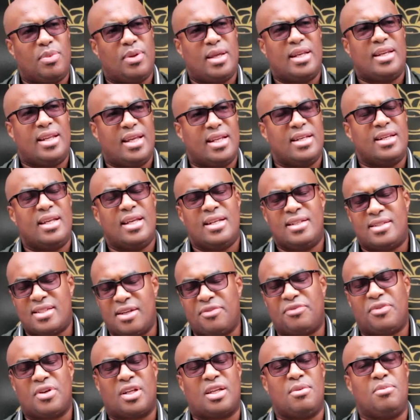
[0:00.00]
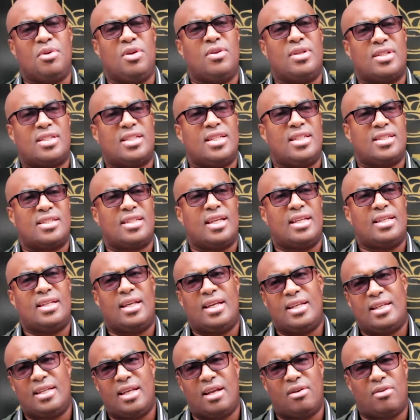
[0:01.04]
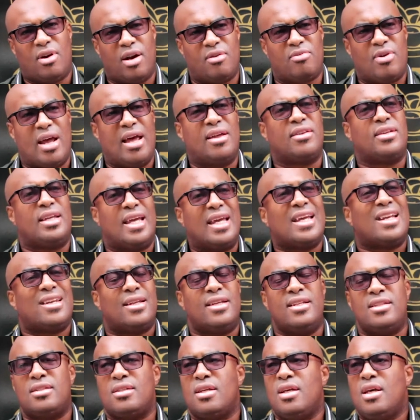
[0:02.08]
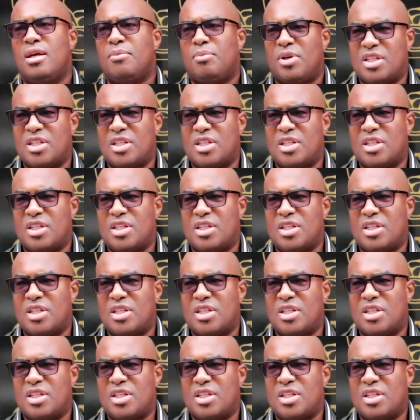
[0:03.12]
in, in, in different communities in, in, around England,